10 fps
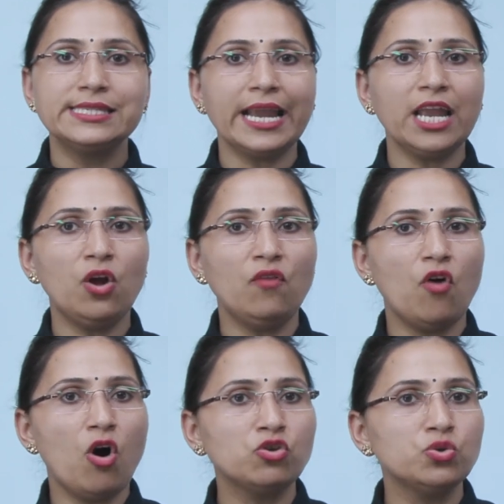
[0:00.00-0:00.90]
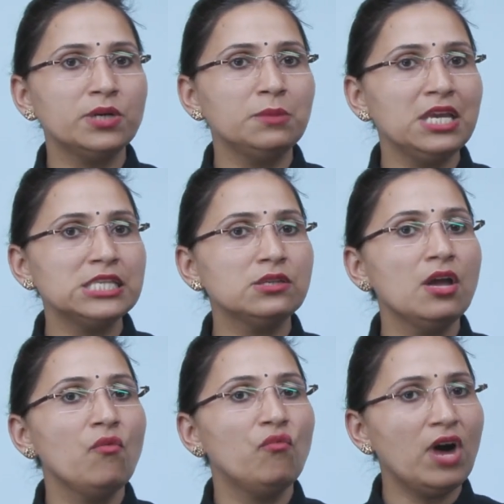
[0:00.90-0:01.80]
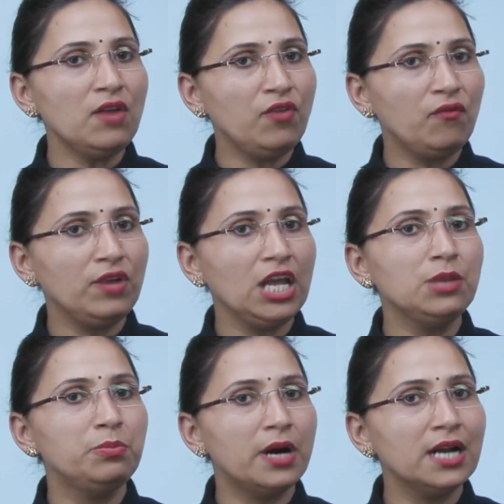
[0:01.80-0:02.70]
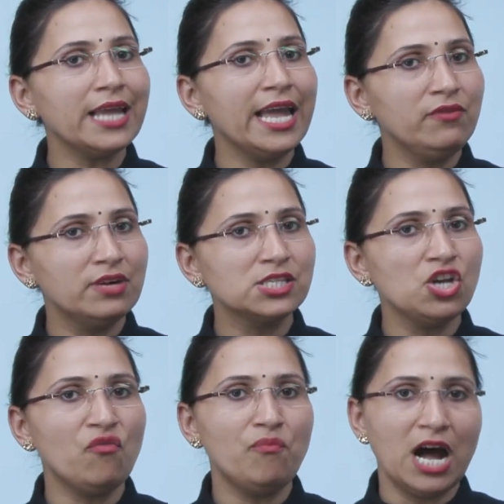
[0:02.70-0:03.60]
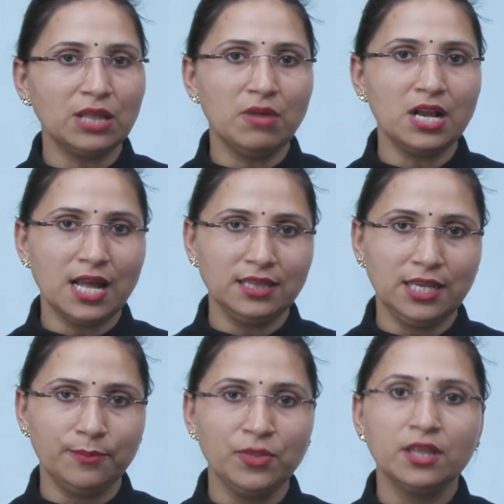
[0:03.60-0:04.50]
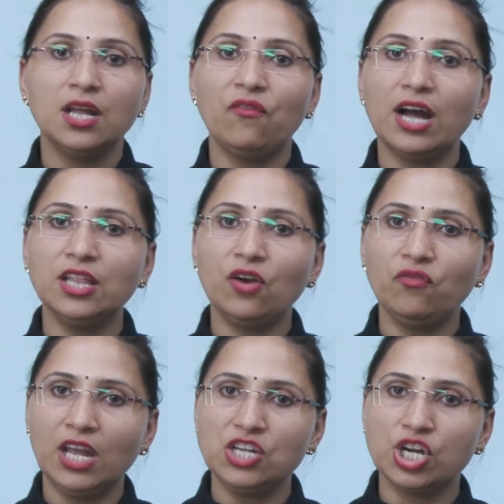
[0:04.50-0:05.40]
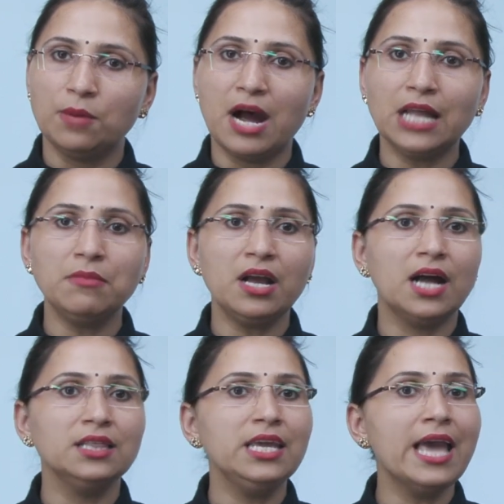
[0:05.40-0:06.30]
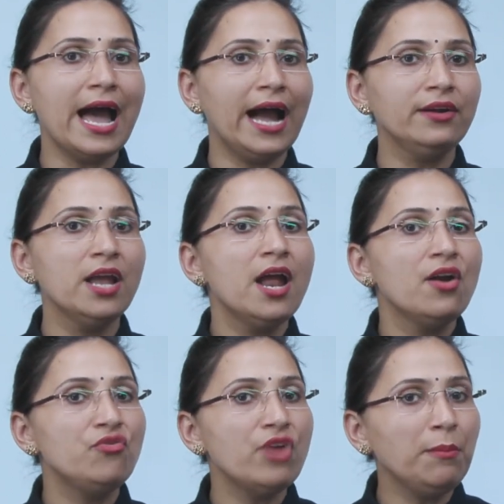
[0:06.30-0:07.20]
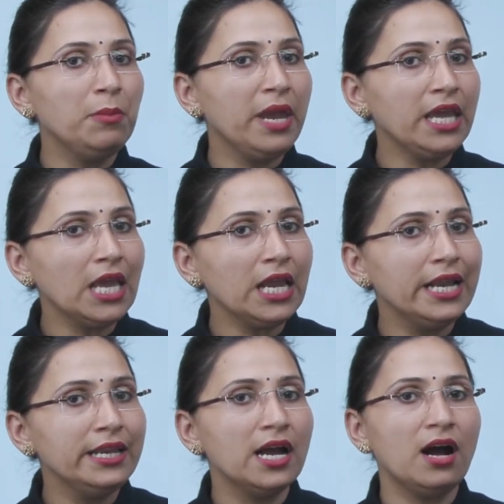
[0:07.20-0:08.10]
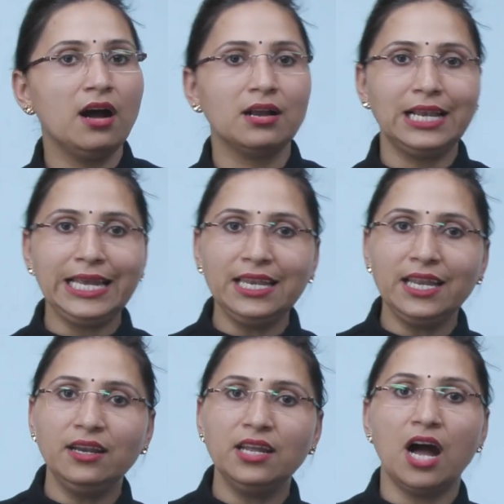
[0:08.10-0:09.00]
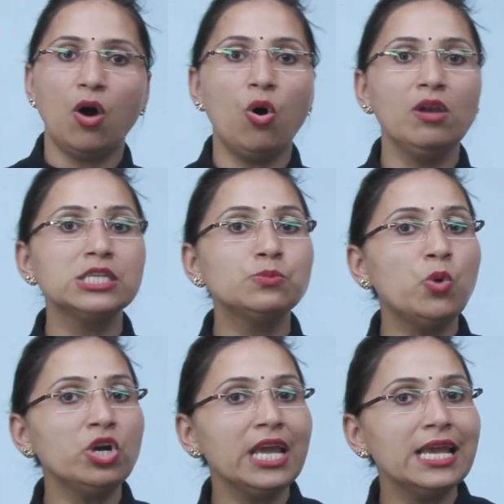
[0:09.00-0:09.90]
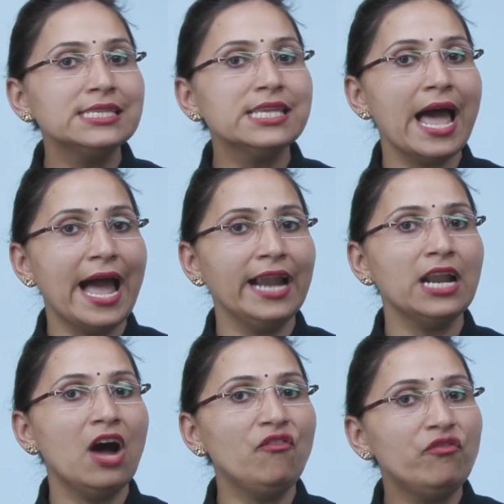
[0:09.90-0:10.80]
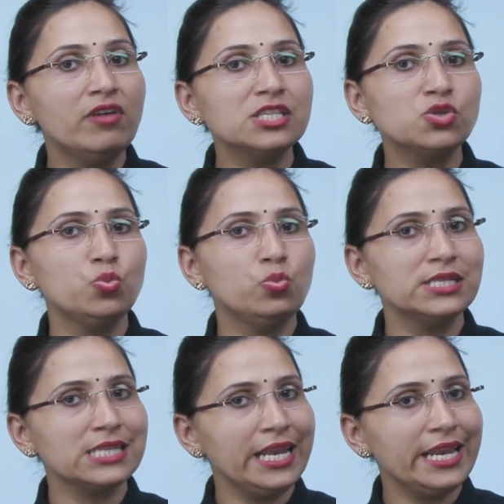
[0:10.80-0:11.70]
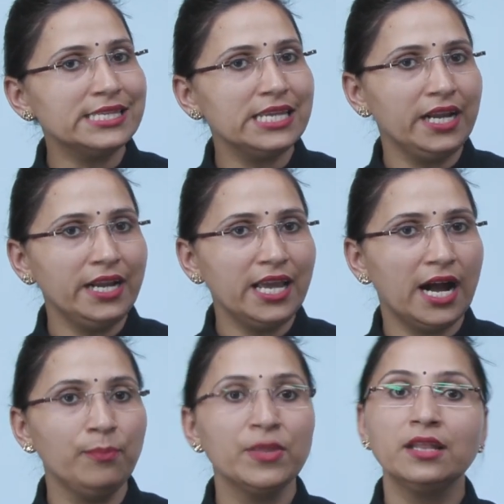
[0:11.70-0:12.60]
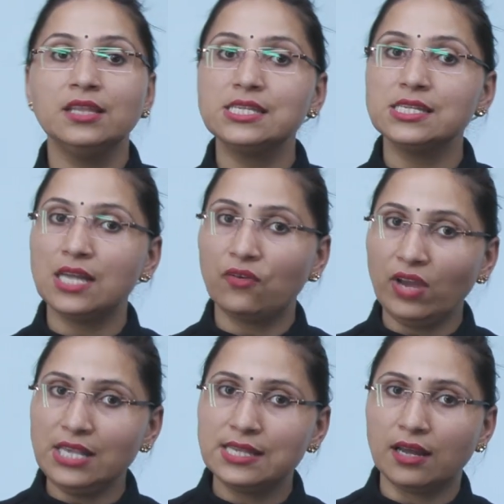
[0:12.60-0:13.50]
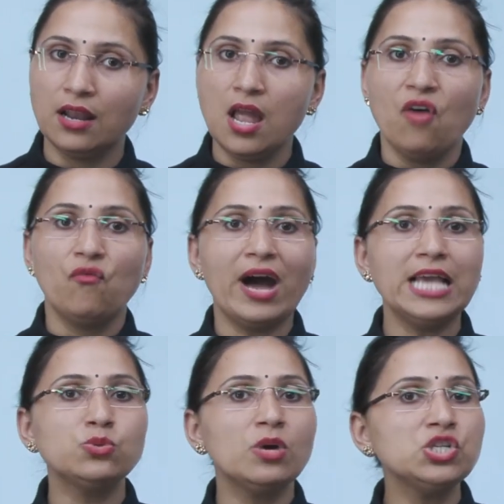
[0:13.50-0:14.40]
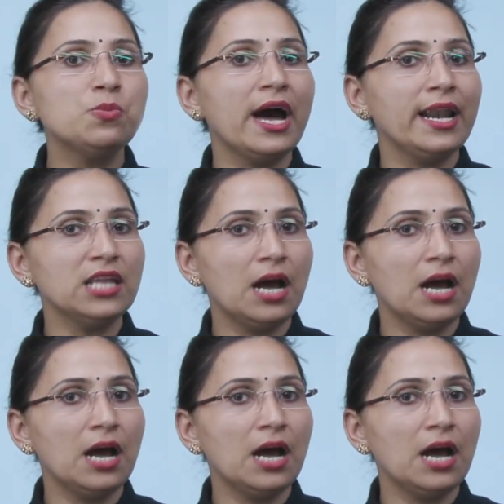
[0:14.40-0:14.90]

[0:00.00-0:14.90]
2nd of October means 150th birth anniversary of Mahatma Gandhi. The father of nation, Mahatma Gandhi, had dreamt making India a clean India, always put his hand efforts towards cleanliness in India. This is the reason why Swachh Bharat